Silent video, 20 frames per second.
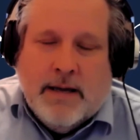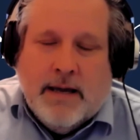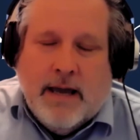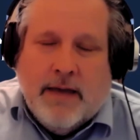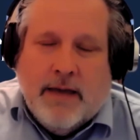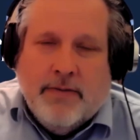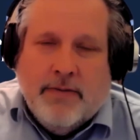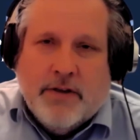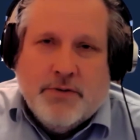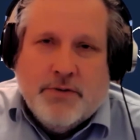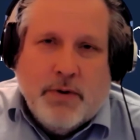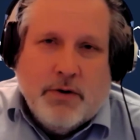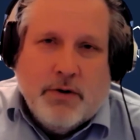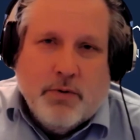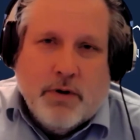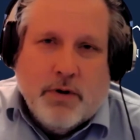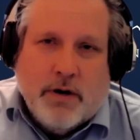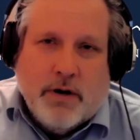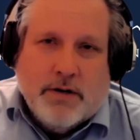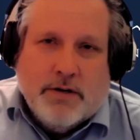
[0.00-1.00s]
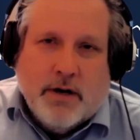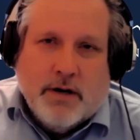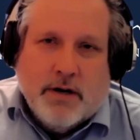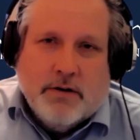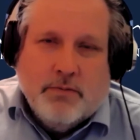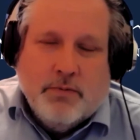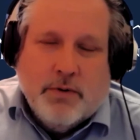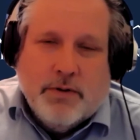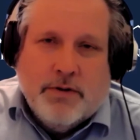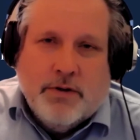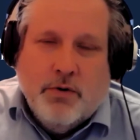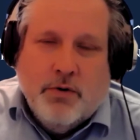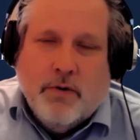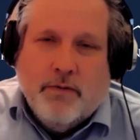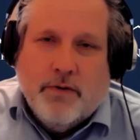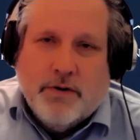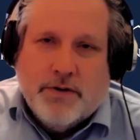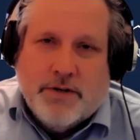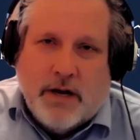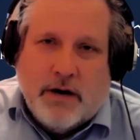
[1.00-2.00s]
And this week, we're going to talk with two
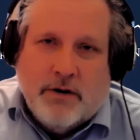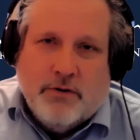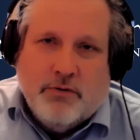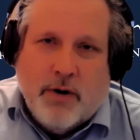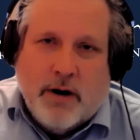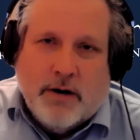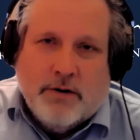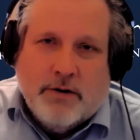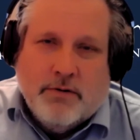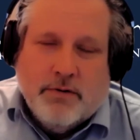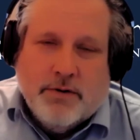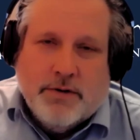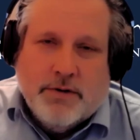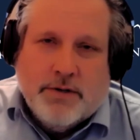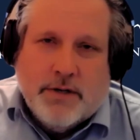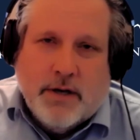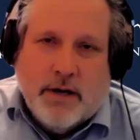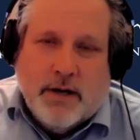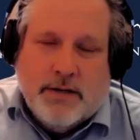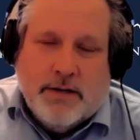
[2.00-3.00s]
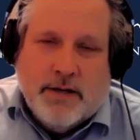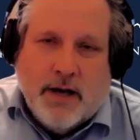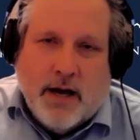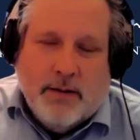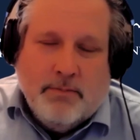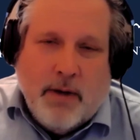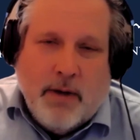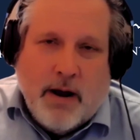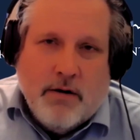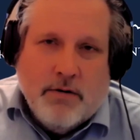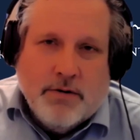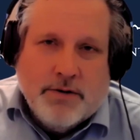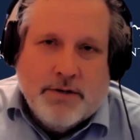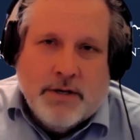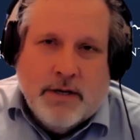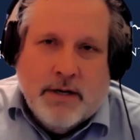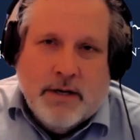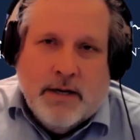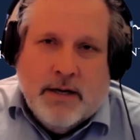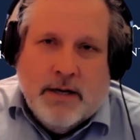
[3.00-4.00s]
of our center directors, uh, Todd
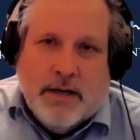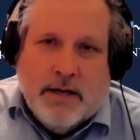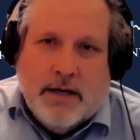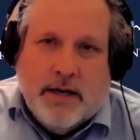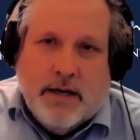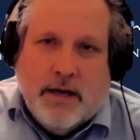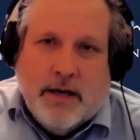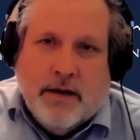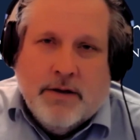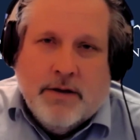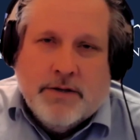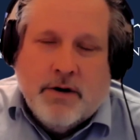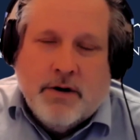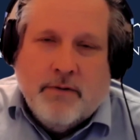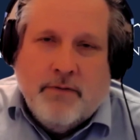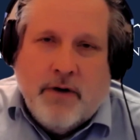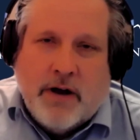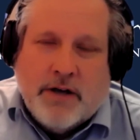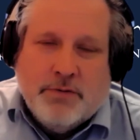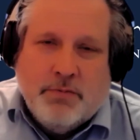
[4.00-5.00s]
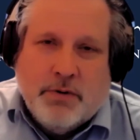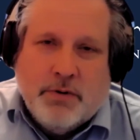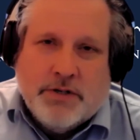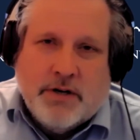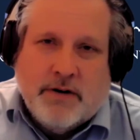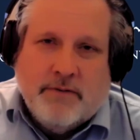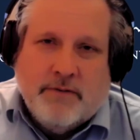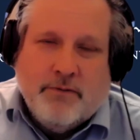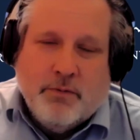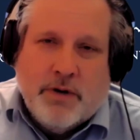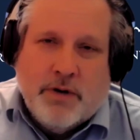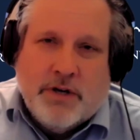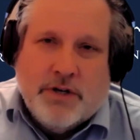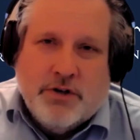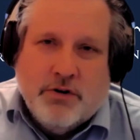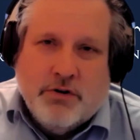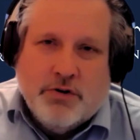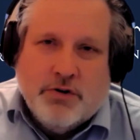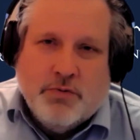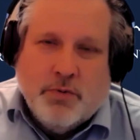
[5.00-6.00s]
Myers. He is our Vice President for
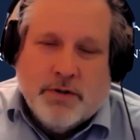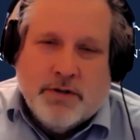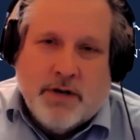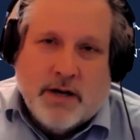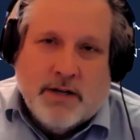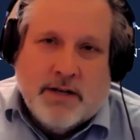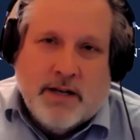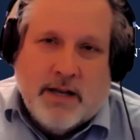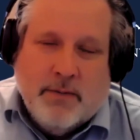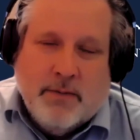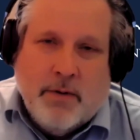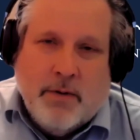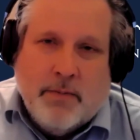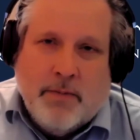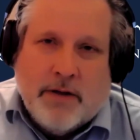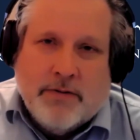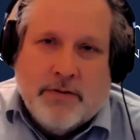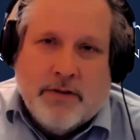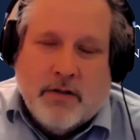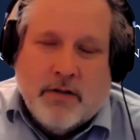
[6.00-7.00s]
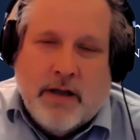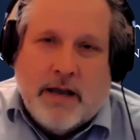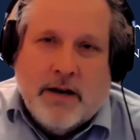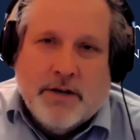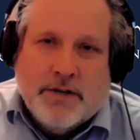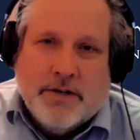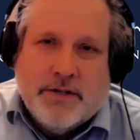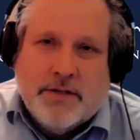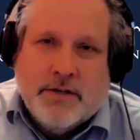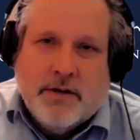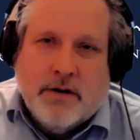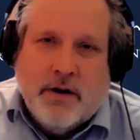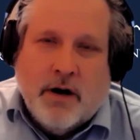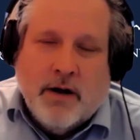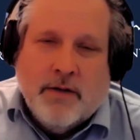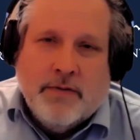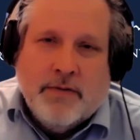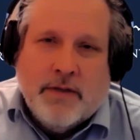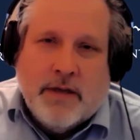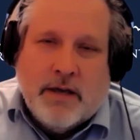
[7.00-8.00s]
Research. We'll talk to him about the latest
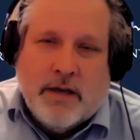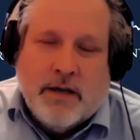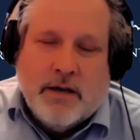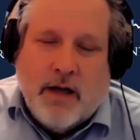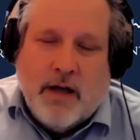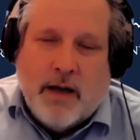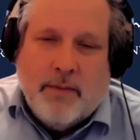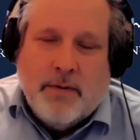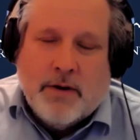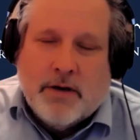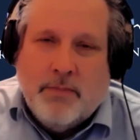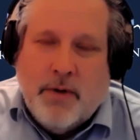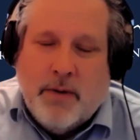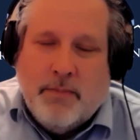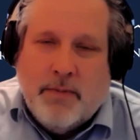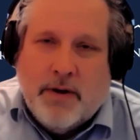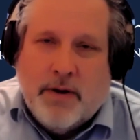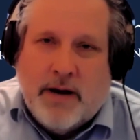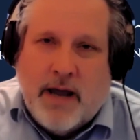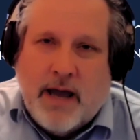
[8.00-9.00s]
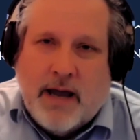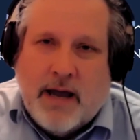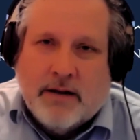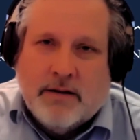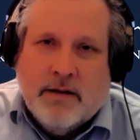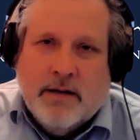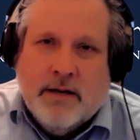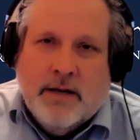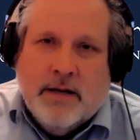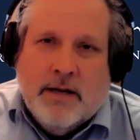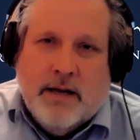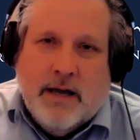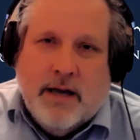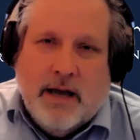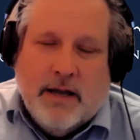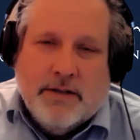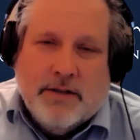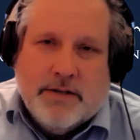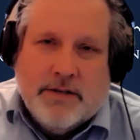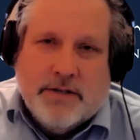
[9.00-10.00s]
on the Climate Commitment Act
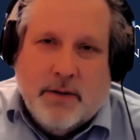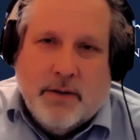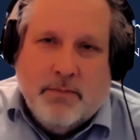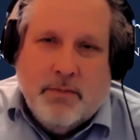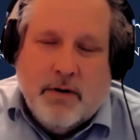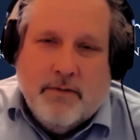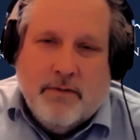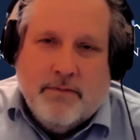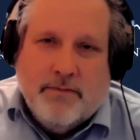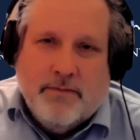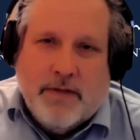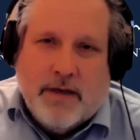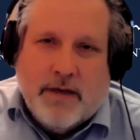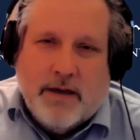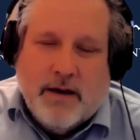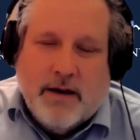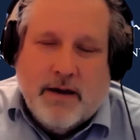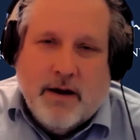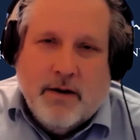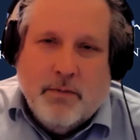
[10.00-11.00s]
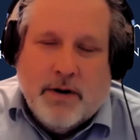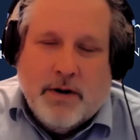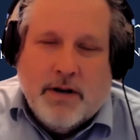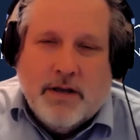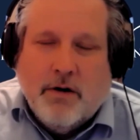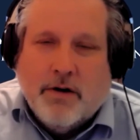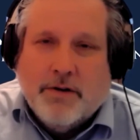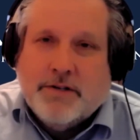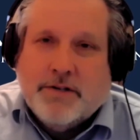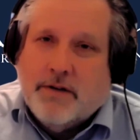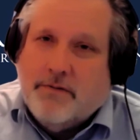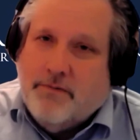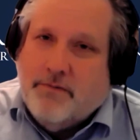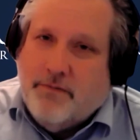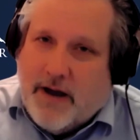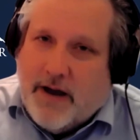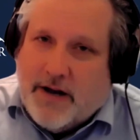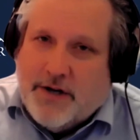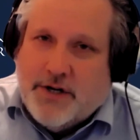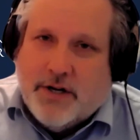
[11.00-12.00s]
and some of the, uh, what he calls
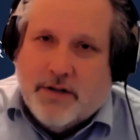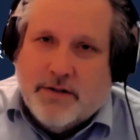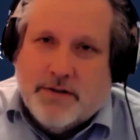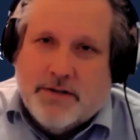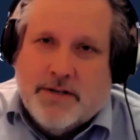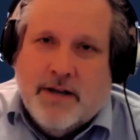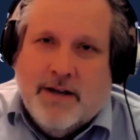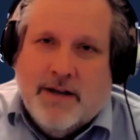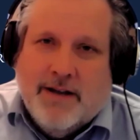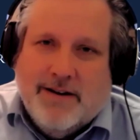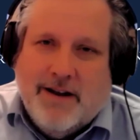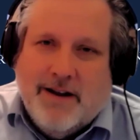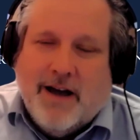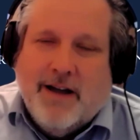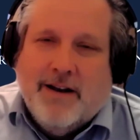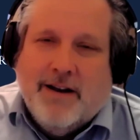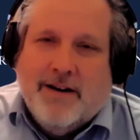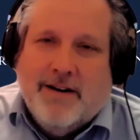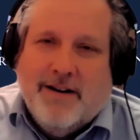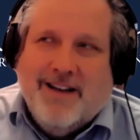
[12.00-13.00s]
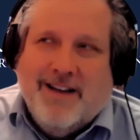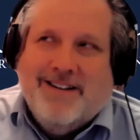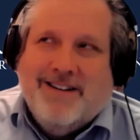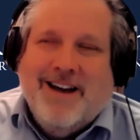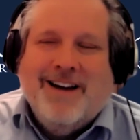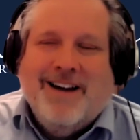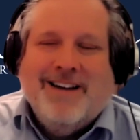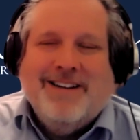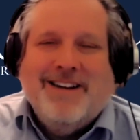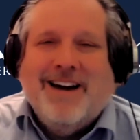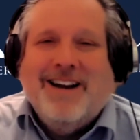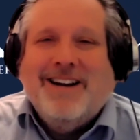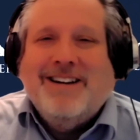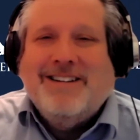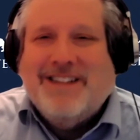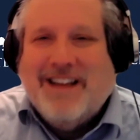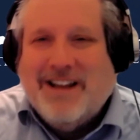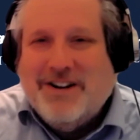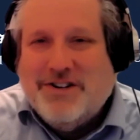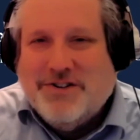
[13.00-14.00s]
confessions, not, not
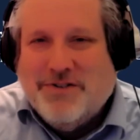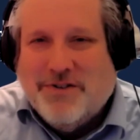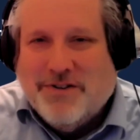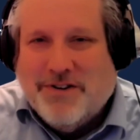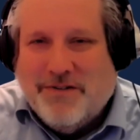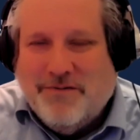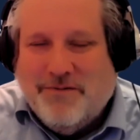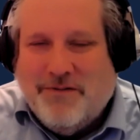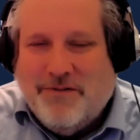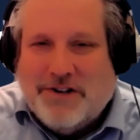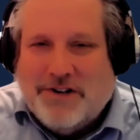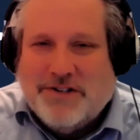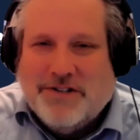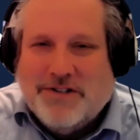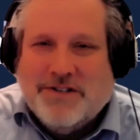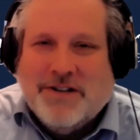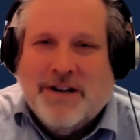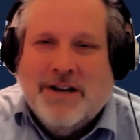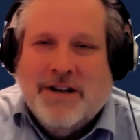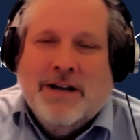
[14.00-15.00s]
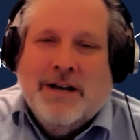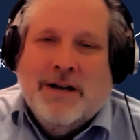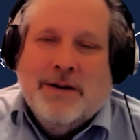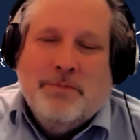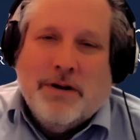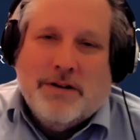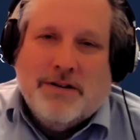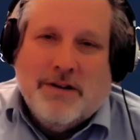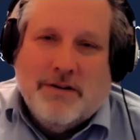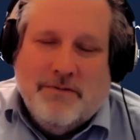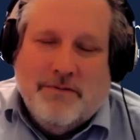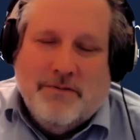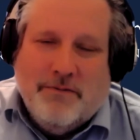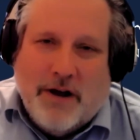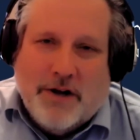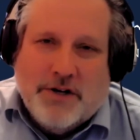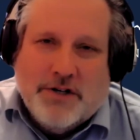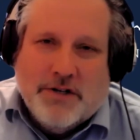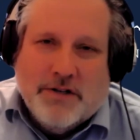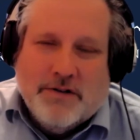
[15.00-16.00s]
intentional confessions, but
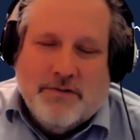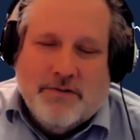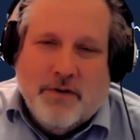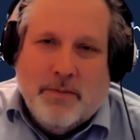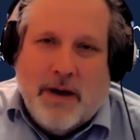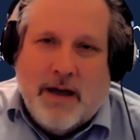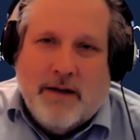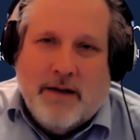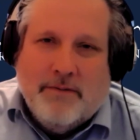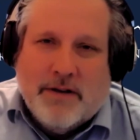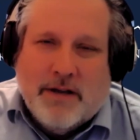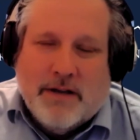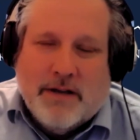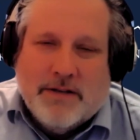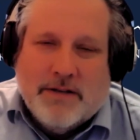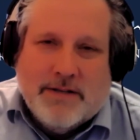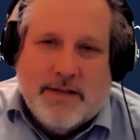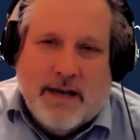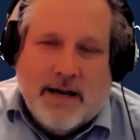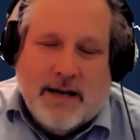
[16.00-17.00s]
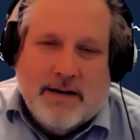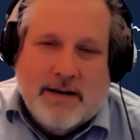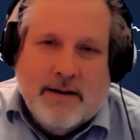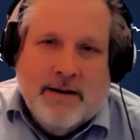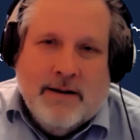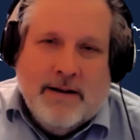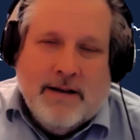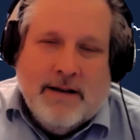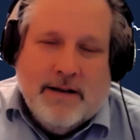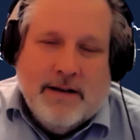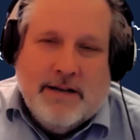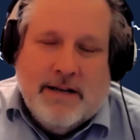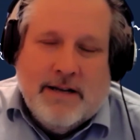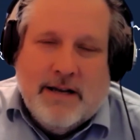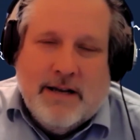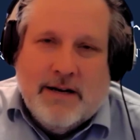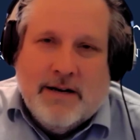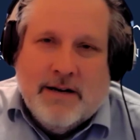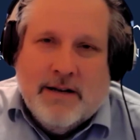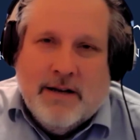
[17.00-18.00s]
confessions from advocates that
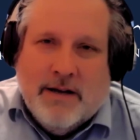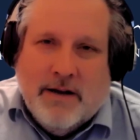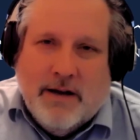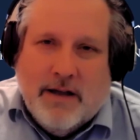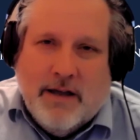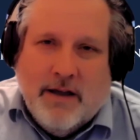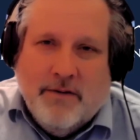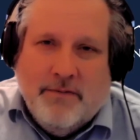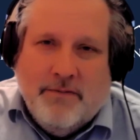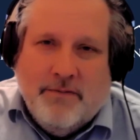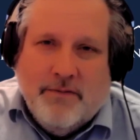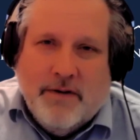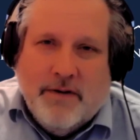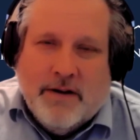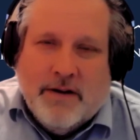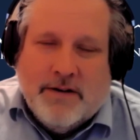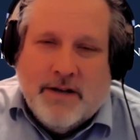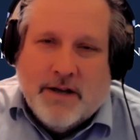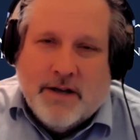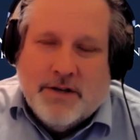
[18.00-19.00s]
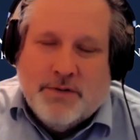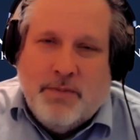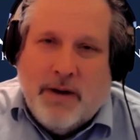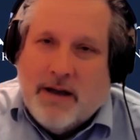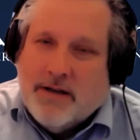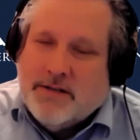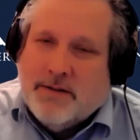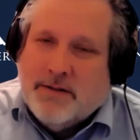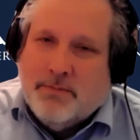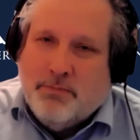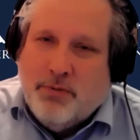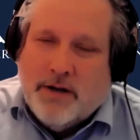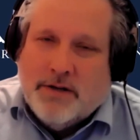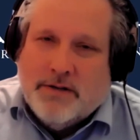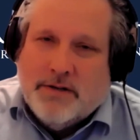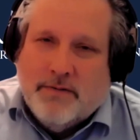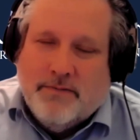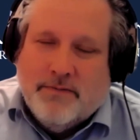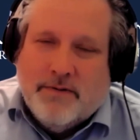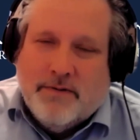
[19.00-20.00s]
indeed, if it does pass, the
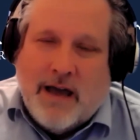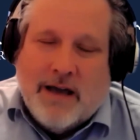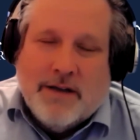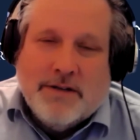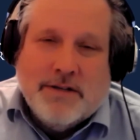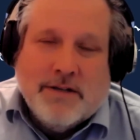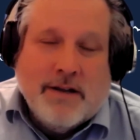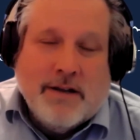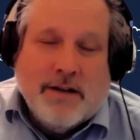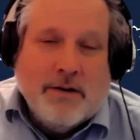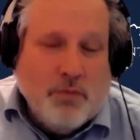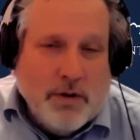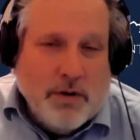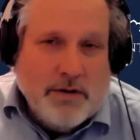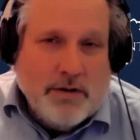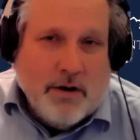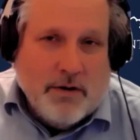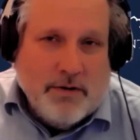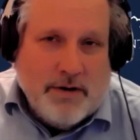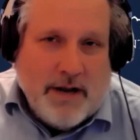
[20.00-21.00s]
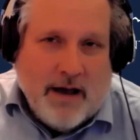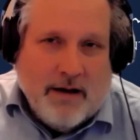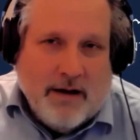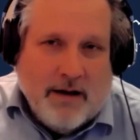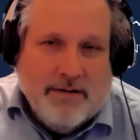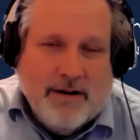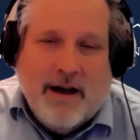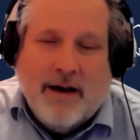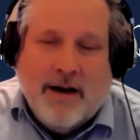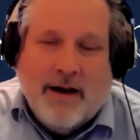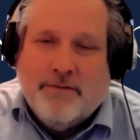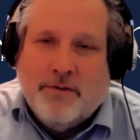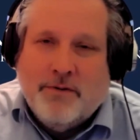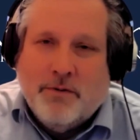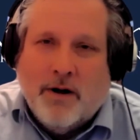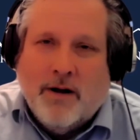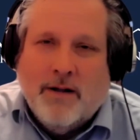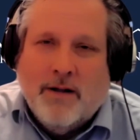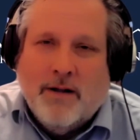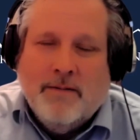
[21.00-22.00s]
price of gasoline would go down
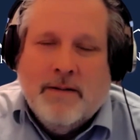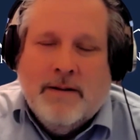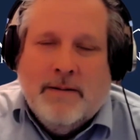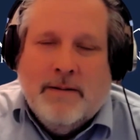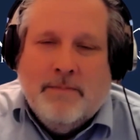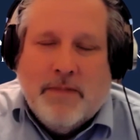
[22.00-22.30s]
after all.